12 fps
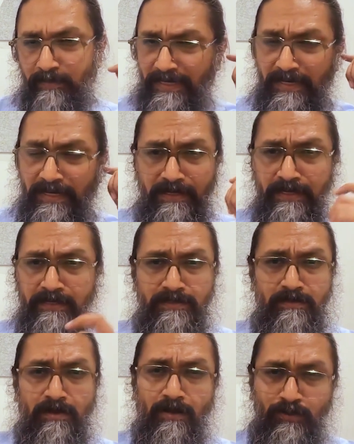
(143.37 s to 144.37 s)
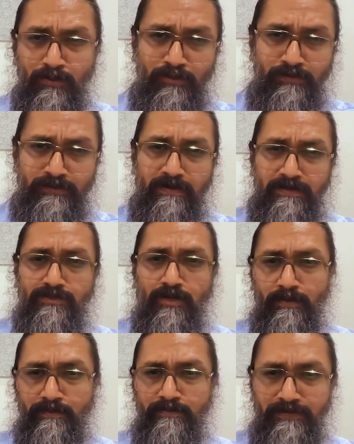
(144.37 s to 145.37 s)
I mean, it is not to do with our
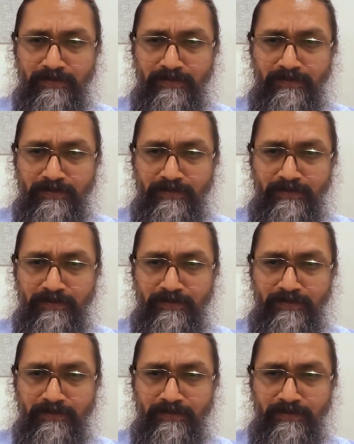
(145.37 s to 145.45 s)
job.